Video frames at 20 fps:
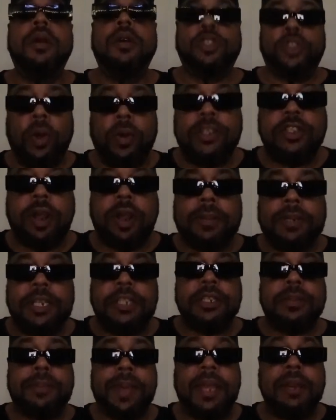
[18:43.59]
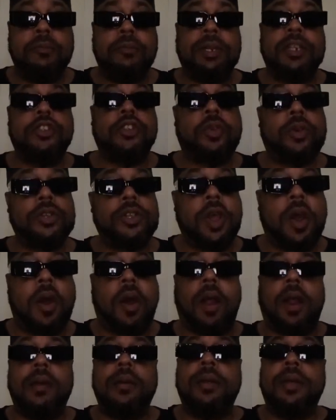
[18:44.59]
So he started participating with us on the
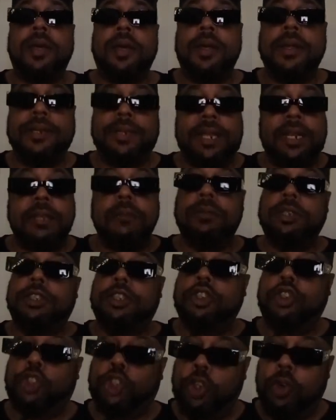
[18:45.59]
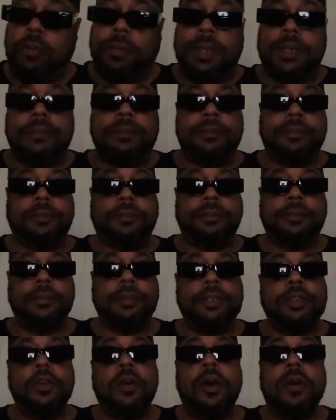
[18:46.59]
yard. Then he went to Juma.
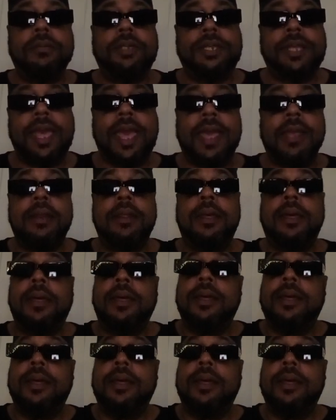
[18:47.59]
You know what I'm saying?